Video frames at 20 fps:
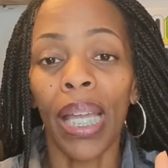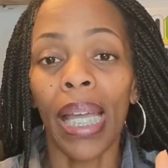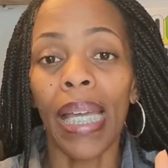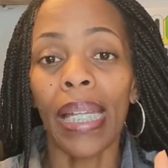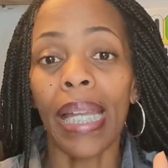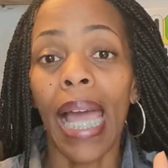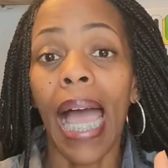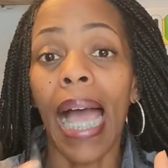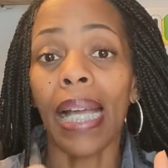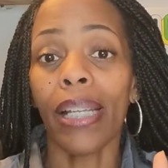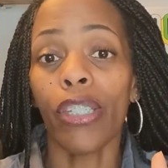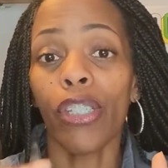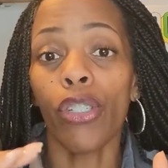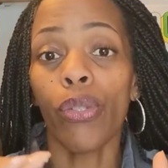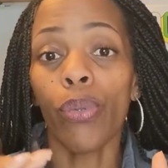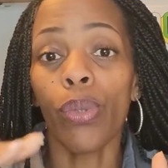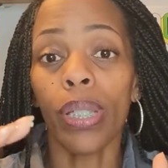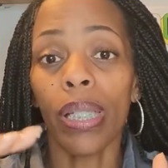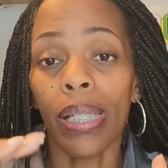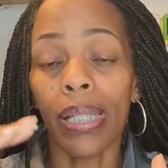And as
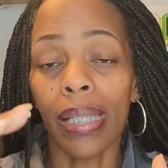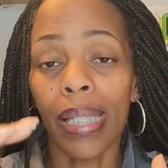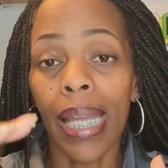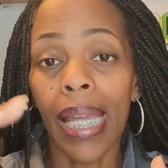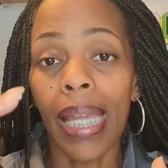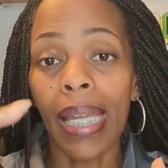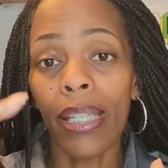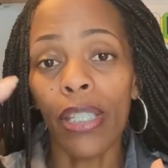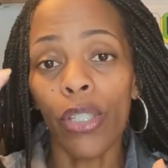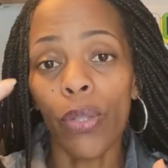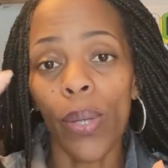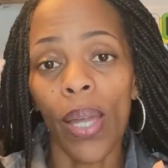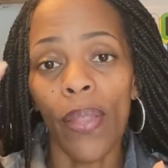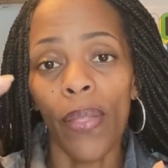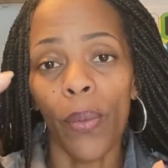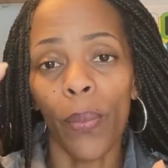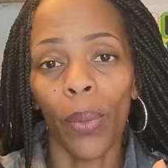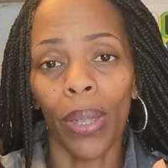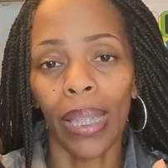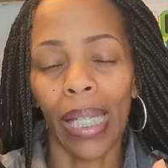you continue
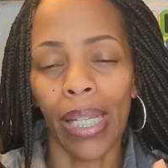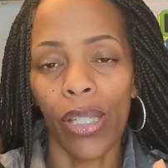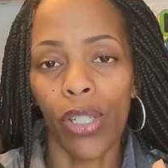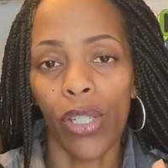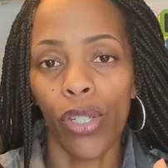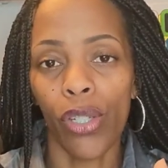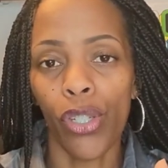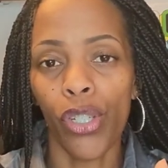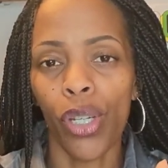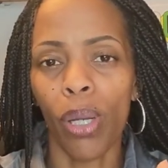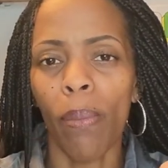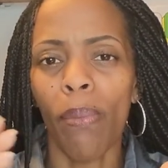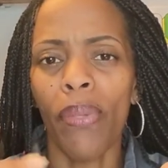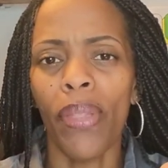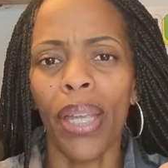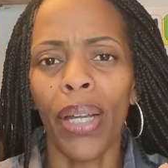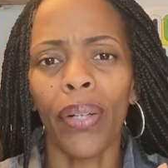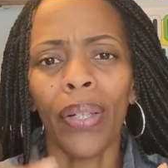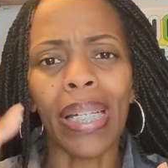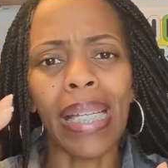in the relationship,
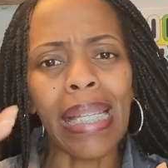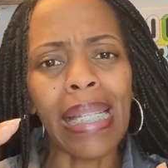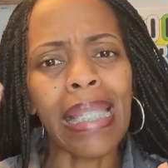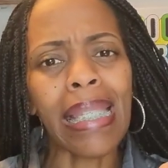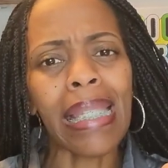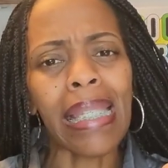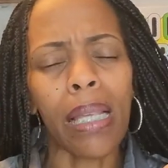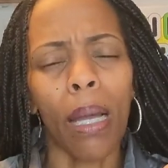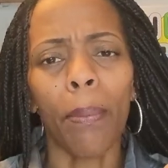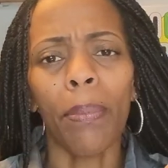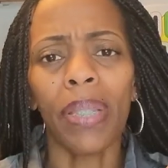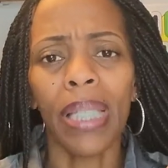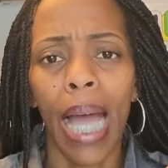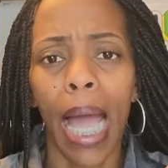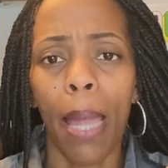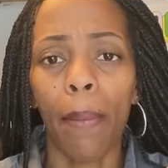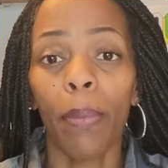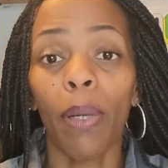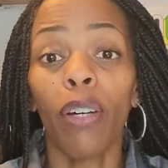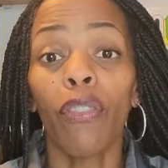there is some
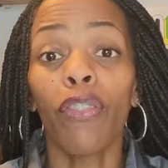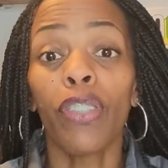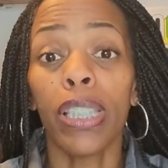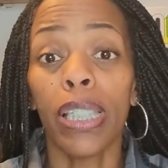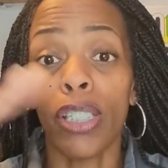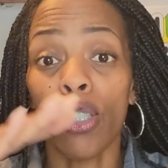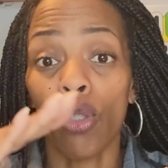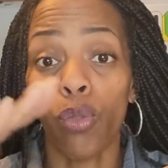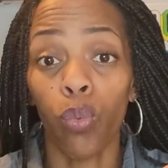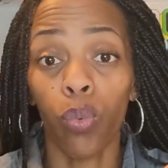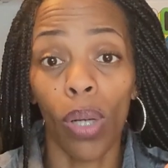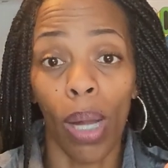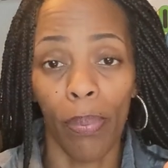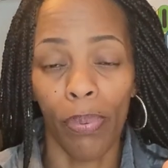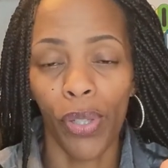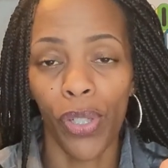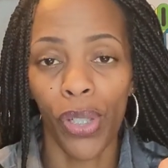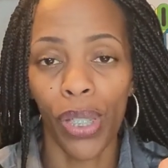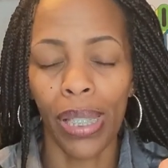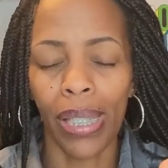type of
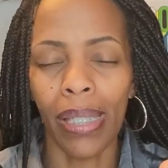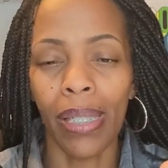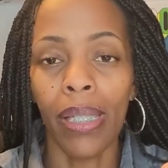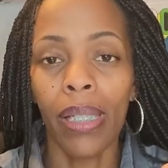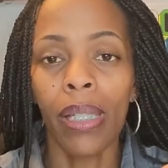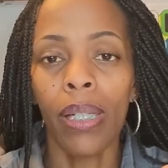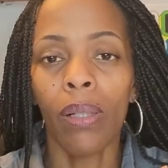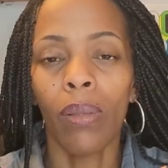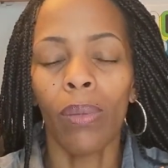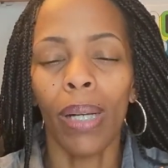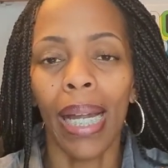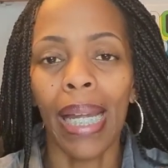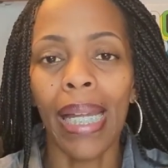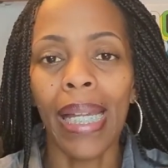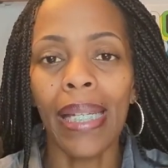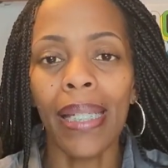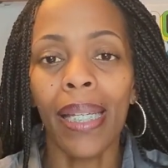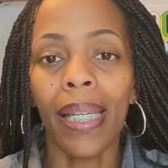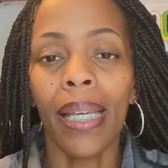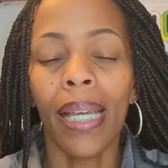disruption,
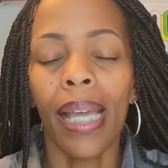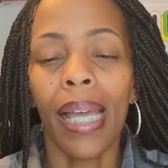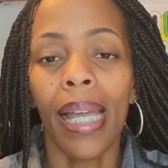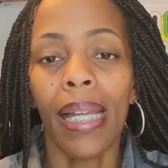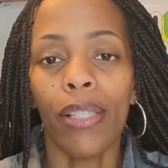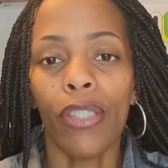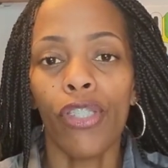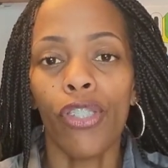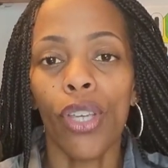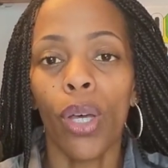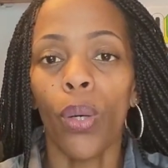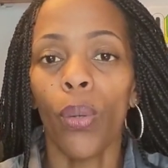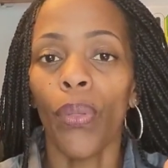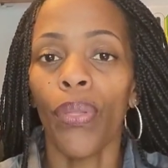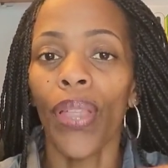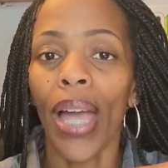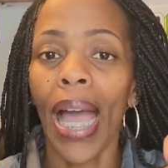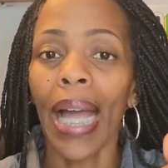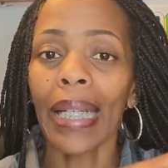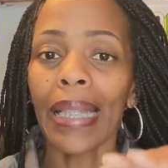right? And so
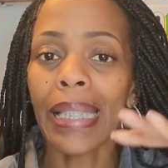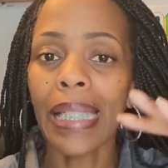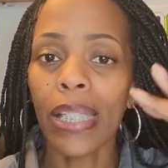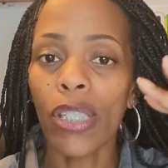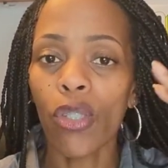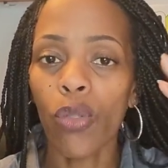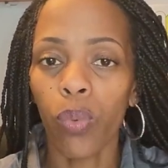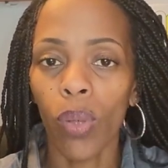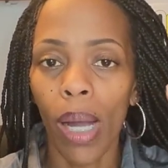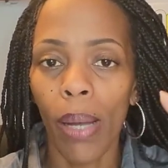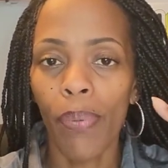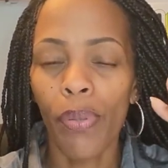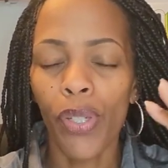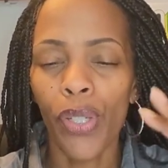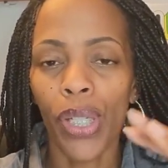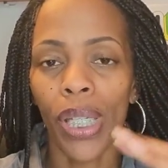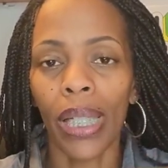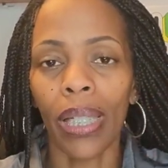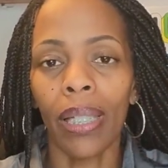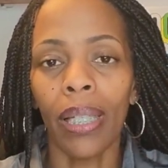that
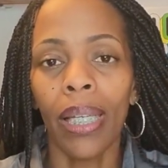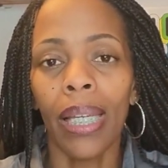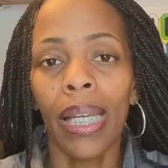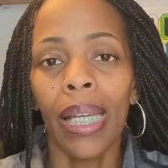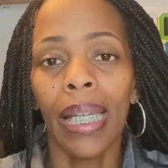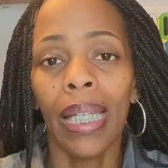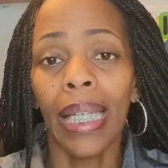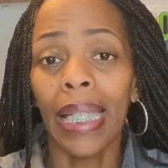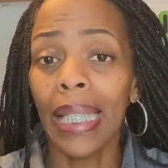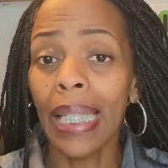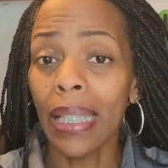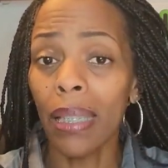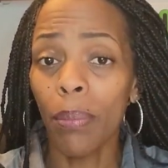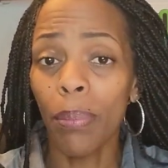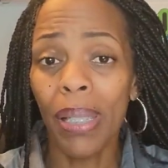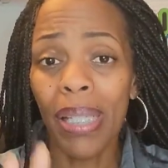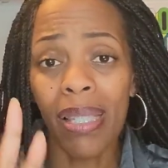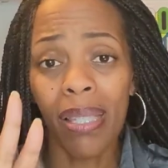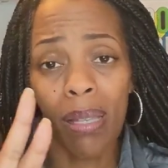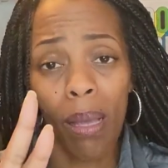disruption can either
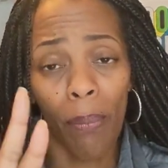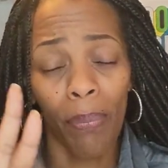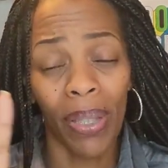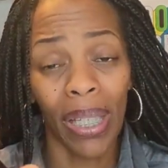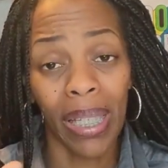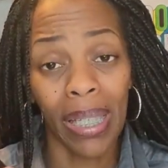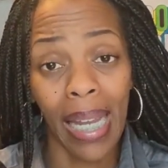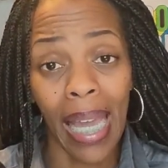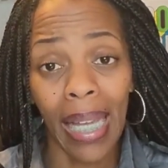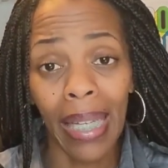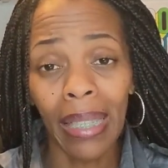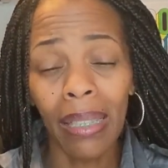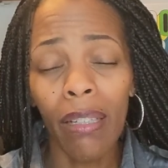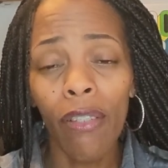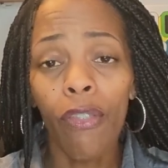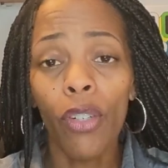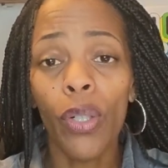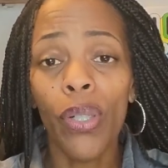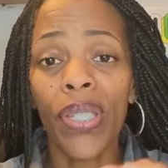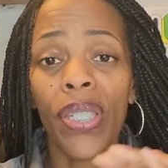be something
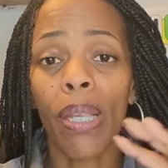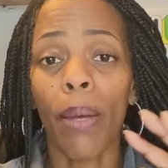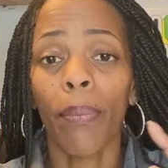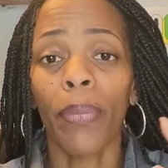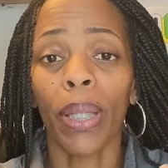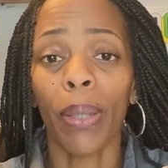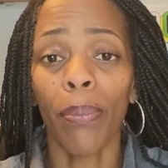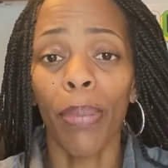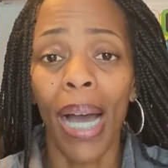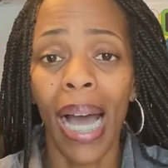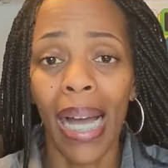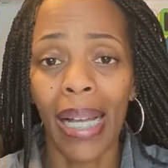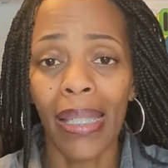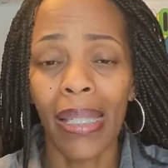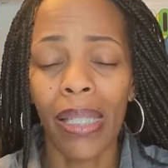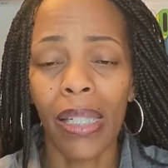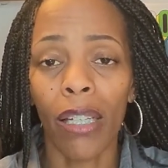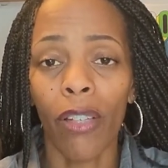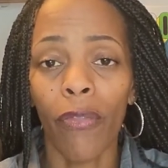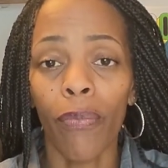negative or something
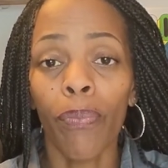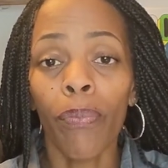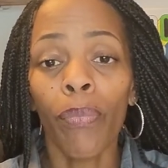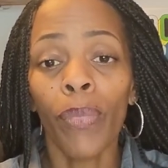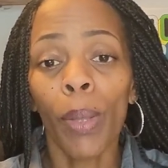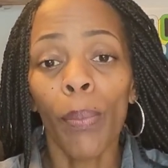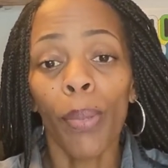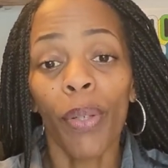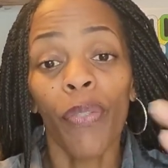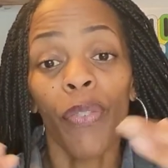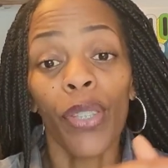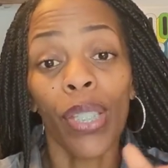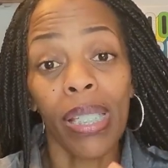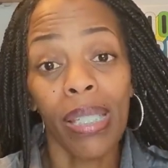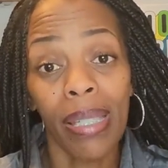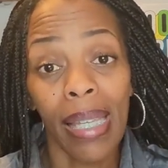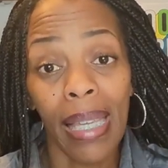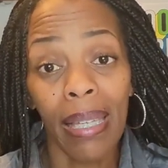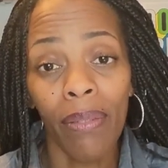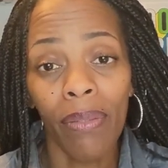positive. But for the
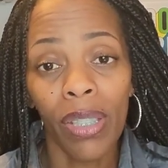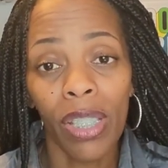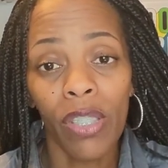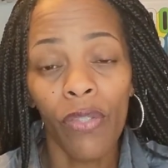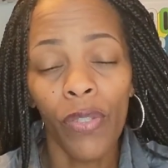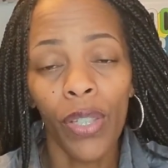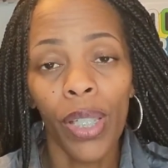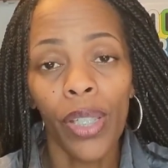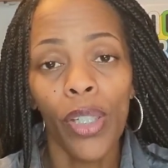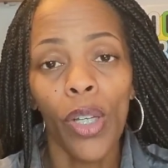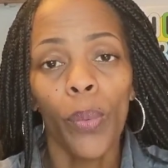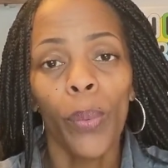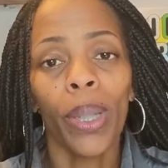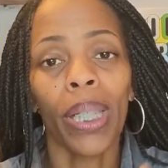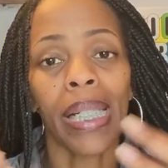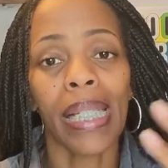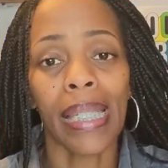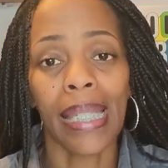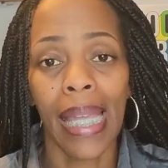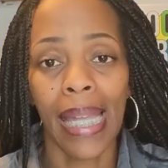sake of this video, we're
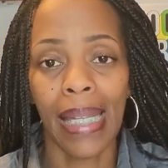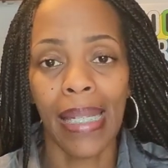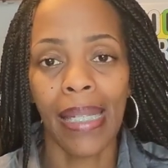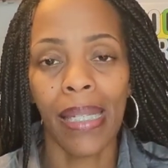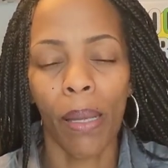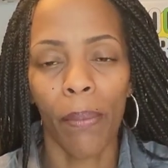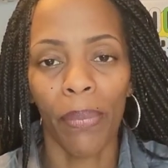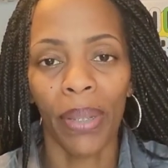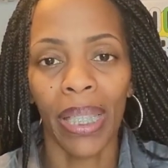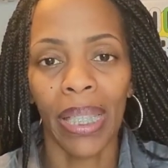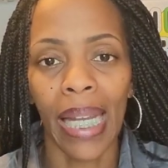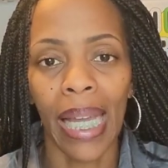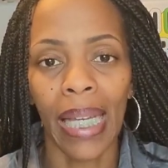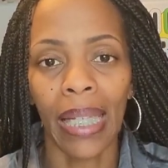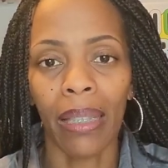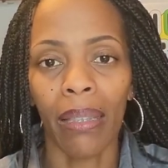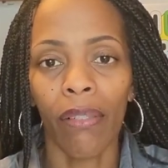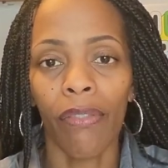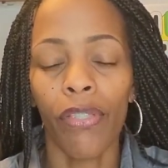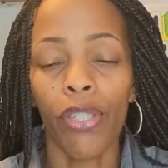going to say it's something
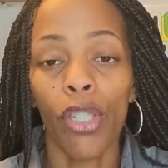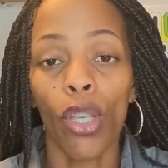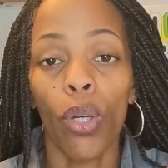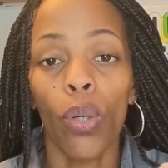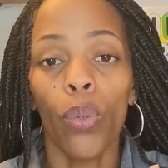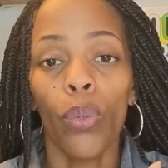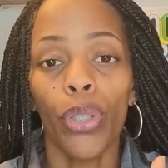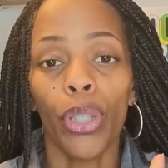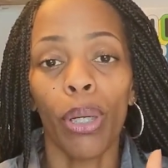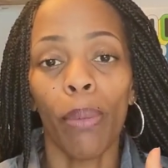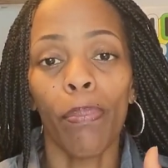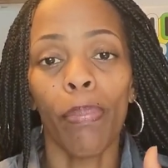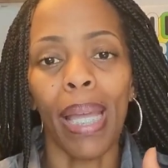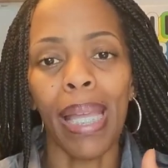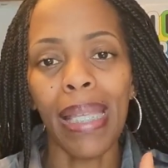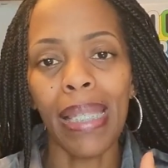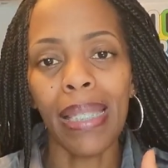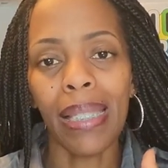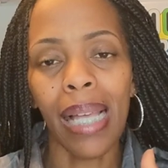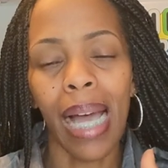negative. So your
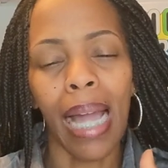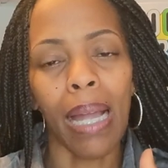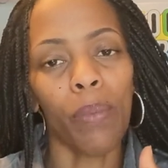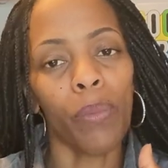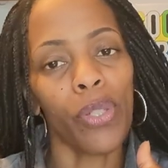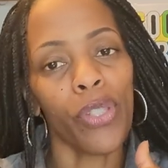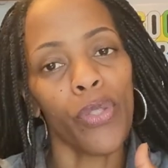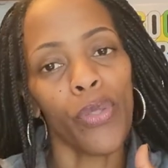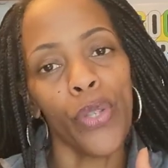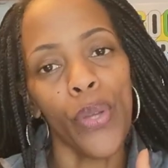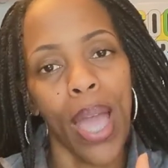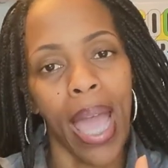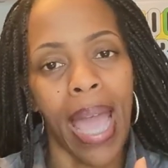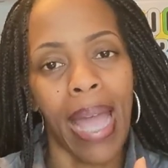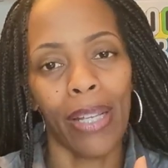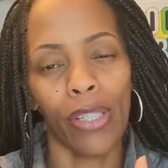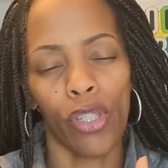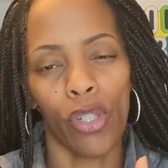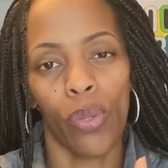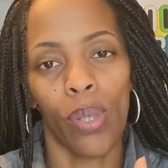baseline was you
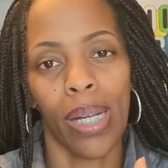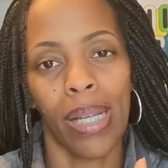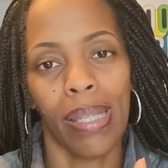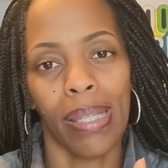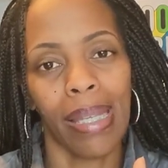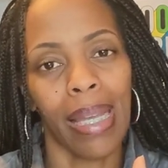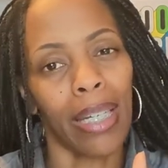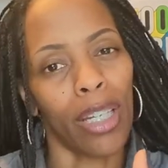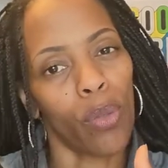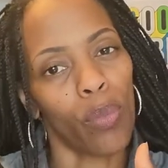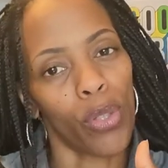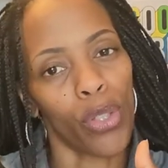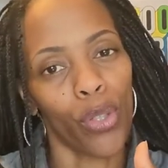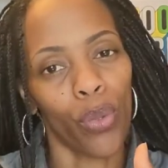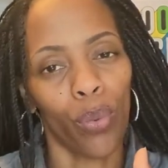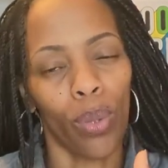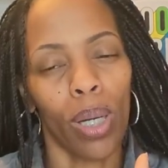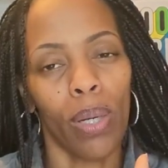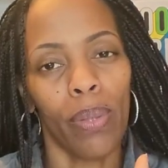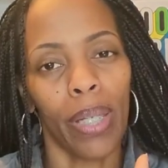had trust and it was
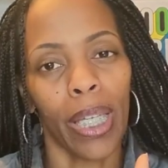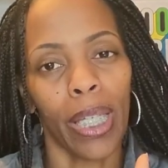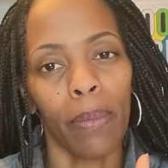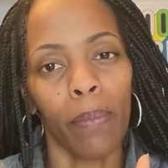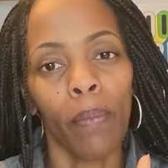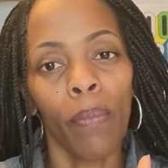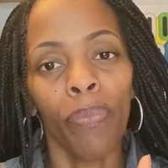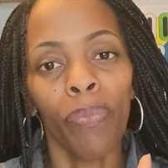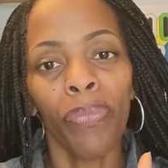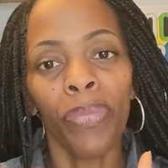growing.